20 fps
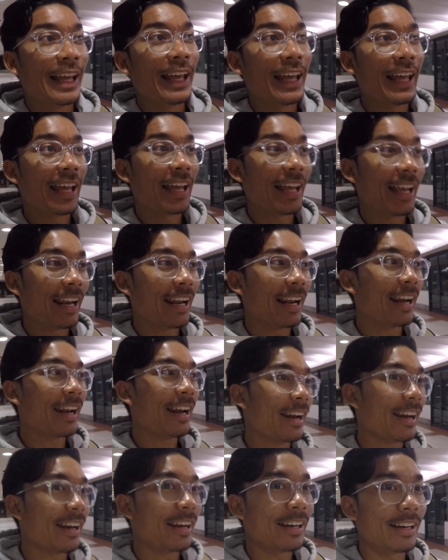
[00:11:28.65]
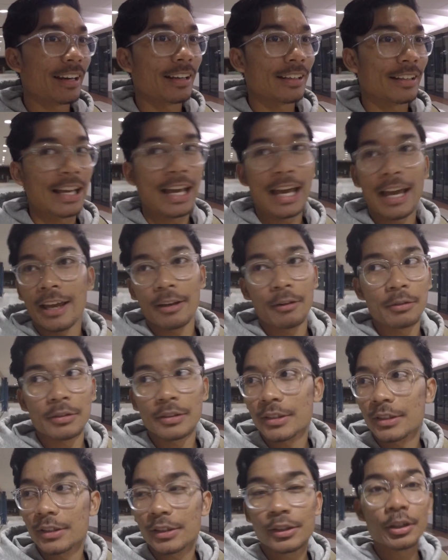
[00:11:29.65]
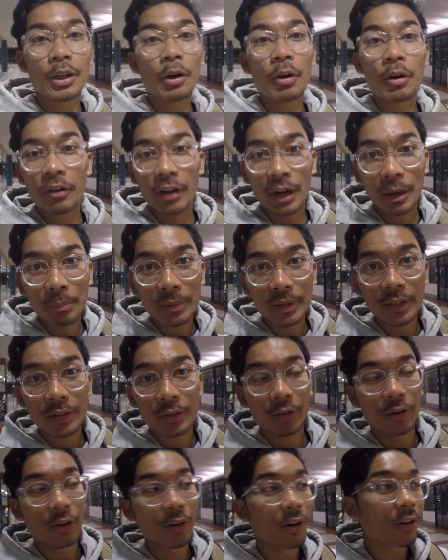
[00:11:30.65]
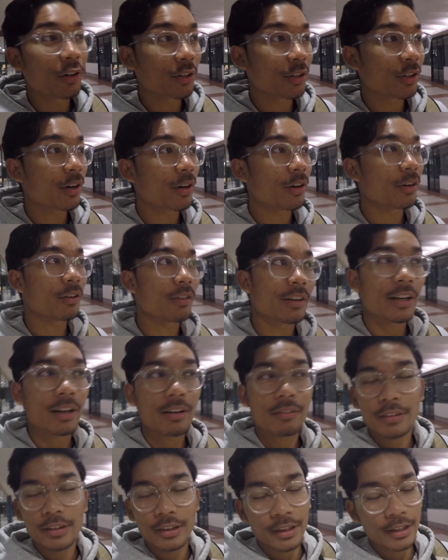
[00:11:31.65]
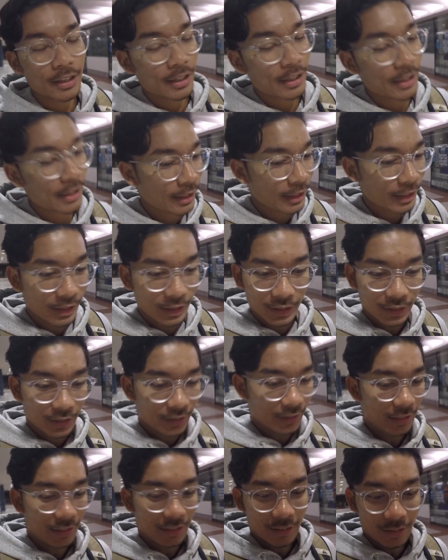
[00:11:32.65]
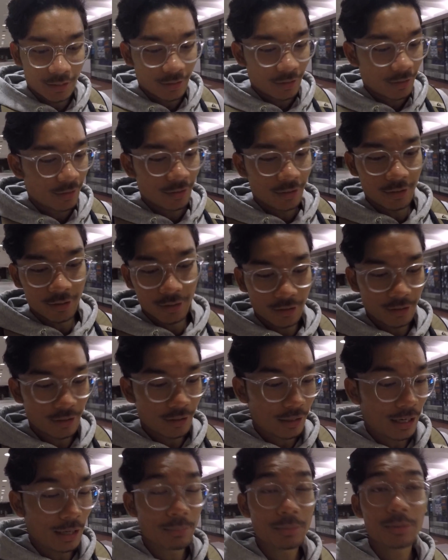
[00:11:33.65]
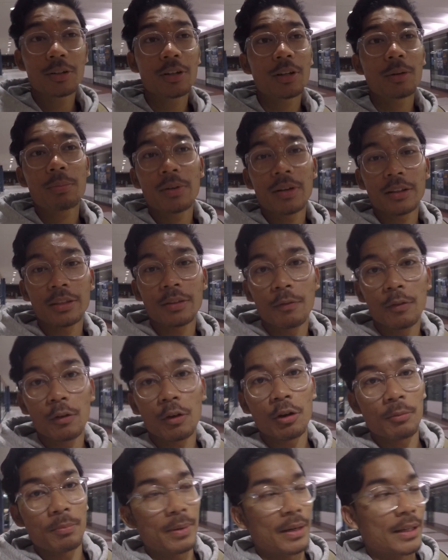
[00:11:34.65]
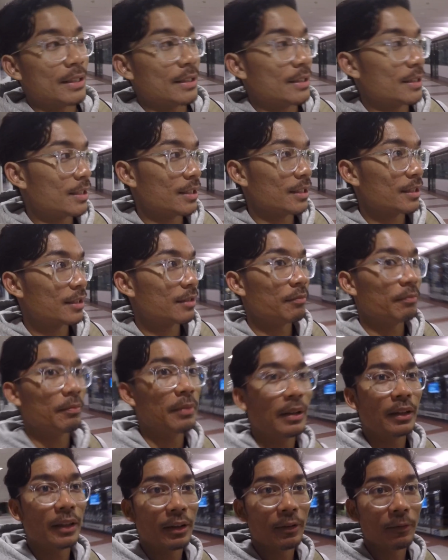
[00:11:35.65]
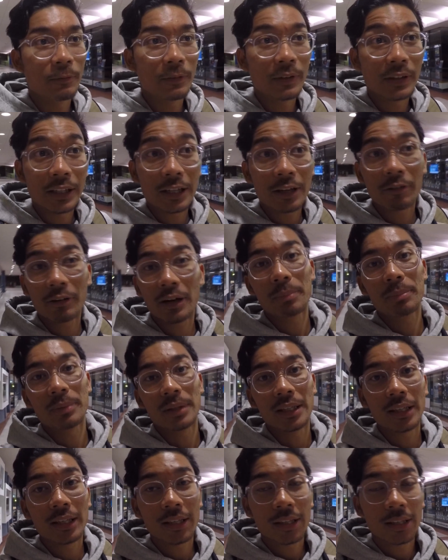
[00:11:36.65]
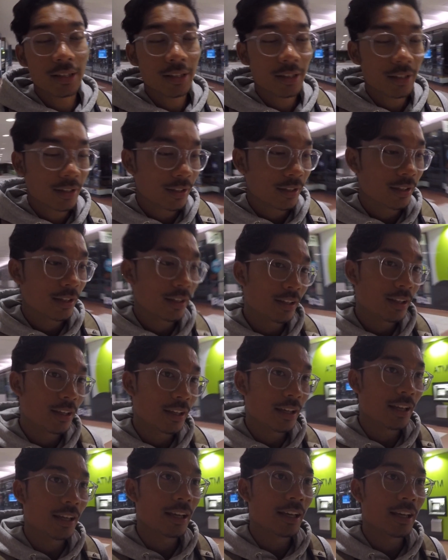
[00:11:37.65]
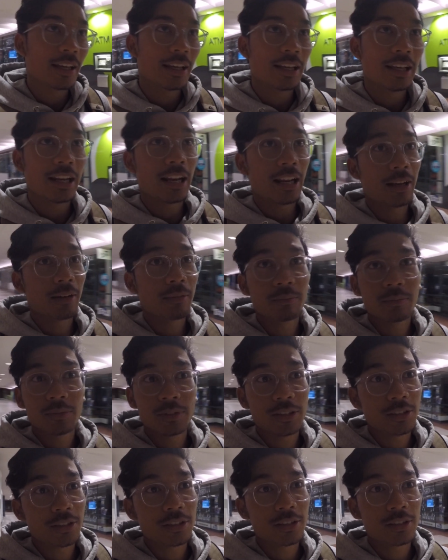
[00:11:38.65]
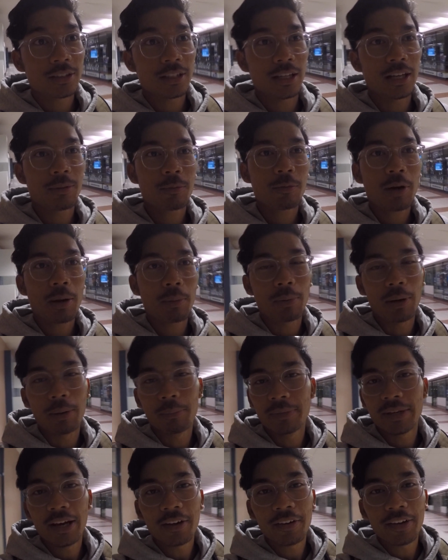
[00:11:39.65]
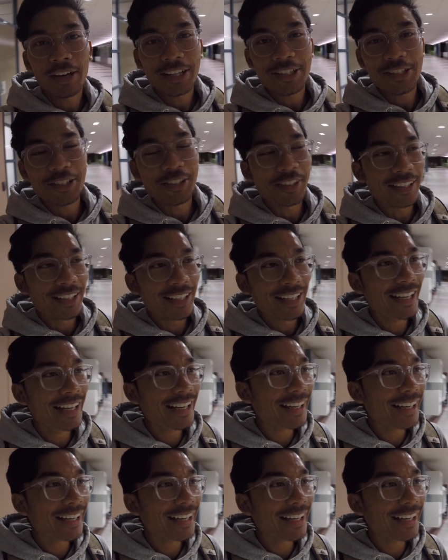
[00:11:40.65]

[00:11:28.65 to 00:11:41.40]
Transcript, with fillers: And yeah, it was just so crappy, the audio and everything. Oh, I'm still gonna put out the vlog, but it's just really, really crappy. And I'm um, just, I'm quite bummed out actually.